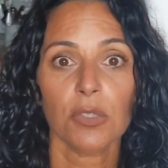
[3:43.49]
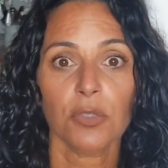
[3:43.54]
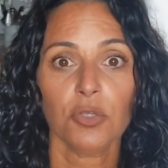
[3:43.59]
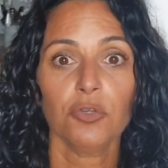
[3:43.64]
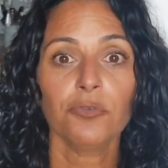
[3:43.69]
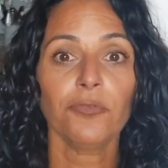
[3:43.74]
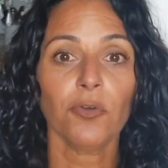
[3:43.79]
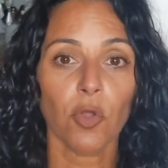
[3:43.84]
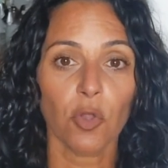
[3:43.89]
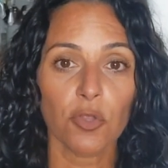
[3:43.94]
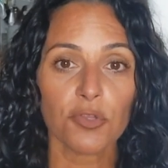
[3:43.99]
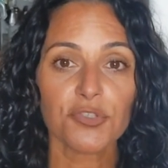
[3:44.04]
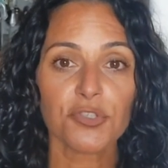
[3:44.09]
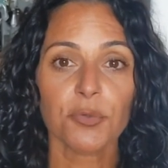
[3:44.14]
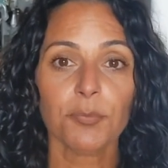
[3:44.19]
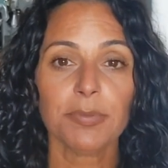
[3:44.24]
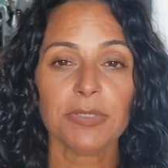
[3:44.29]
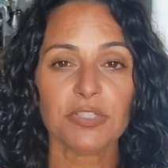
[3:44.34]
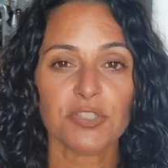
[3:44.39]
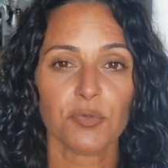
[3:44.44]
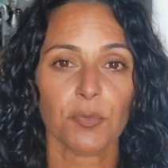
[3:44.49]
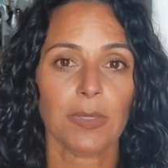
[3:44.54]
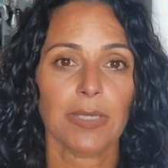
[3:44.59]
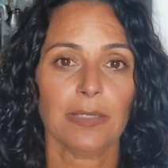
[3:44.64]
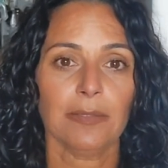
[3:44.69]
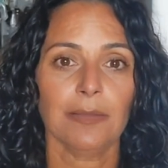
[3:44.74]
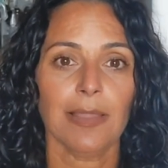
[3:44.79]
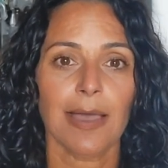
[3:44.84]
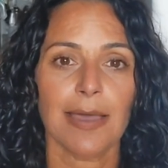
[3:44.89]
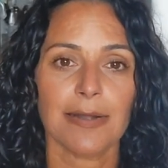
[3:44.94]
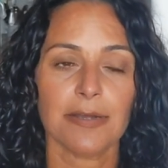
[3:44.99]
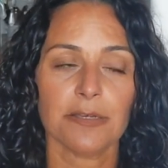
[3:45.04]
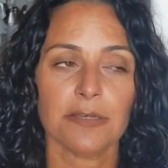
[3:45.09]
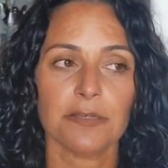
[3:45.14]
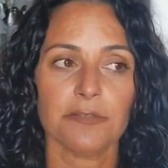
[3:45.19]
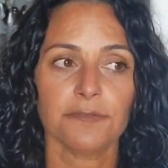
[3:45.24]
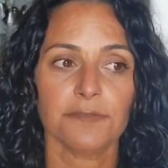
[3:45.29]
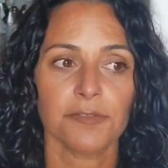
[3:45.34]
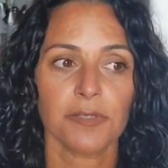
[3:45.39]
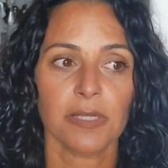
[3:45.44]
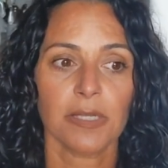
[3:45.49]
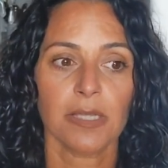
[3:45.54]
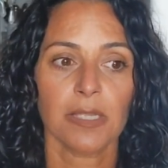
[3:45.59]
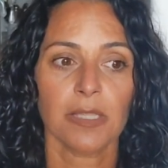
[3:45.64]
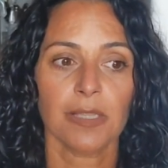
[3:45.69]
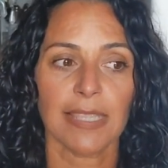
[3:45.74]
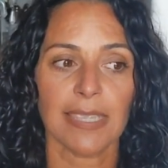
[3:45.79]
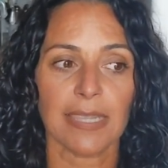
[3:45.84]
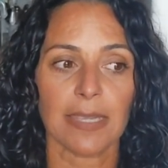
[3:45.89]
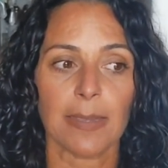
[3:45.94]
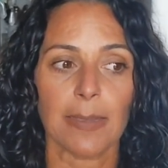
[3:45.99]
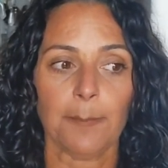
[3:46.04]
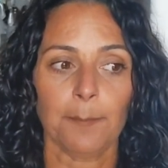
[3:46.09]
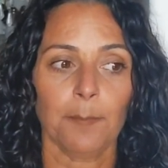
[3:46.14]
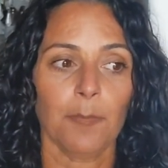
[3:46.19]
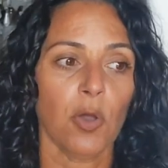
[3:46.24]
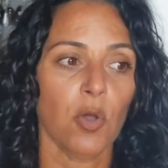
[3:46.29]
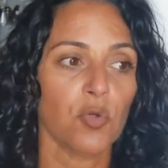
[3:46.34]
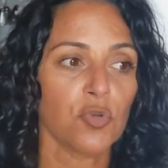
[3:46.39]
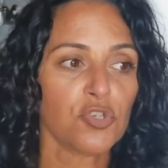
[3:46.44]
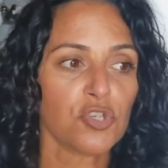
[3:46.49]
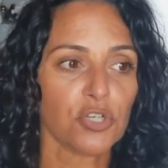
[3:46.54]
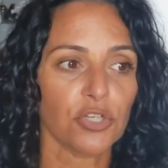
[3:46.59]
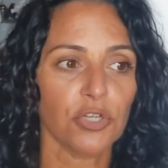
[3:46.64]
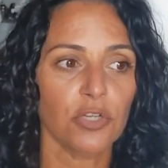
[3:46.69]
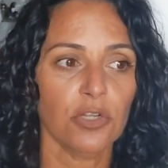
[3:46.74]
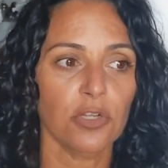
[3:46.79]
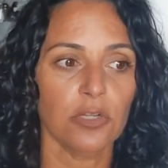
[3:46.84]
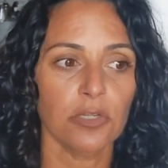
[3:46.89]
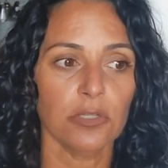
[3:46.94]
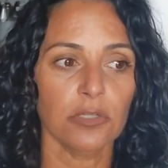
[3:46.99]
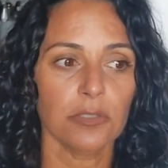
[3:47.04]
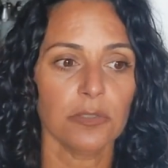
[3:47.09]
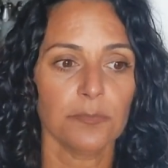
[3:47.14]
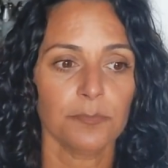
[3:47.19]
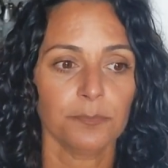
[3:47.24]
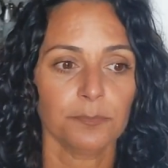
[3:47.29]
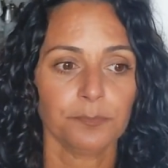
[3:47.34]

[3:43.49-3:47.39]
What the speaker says: You've also been doing a lot of like emotional